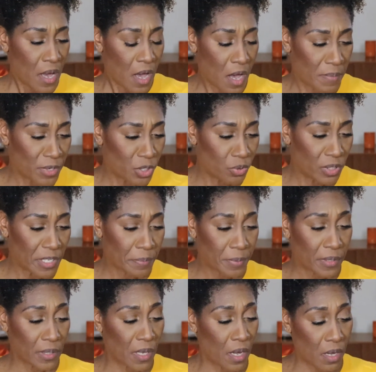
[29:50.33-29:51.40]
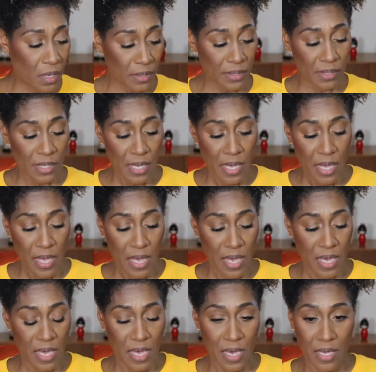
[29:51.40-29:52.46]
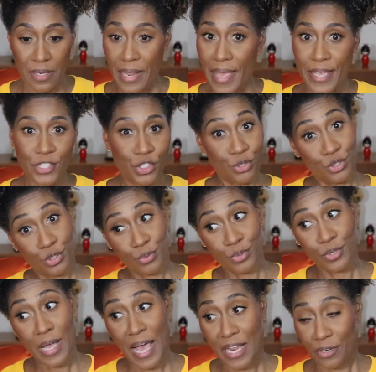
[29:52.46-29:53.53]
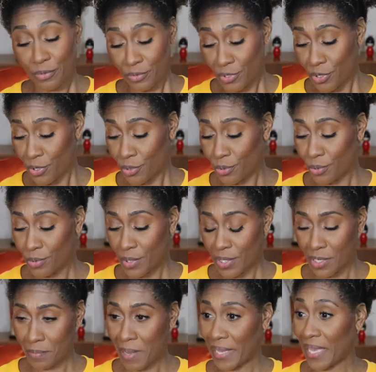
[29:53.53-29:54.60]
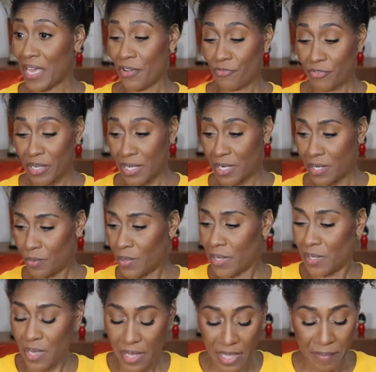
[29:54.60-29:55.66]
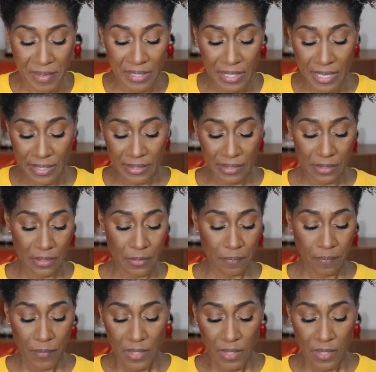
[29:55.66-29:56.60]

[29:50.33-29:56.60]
a new lip gloss, and as usual, I don't know, I can't read it. Well, I got my glasses.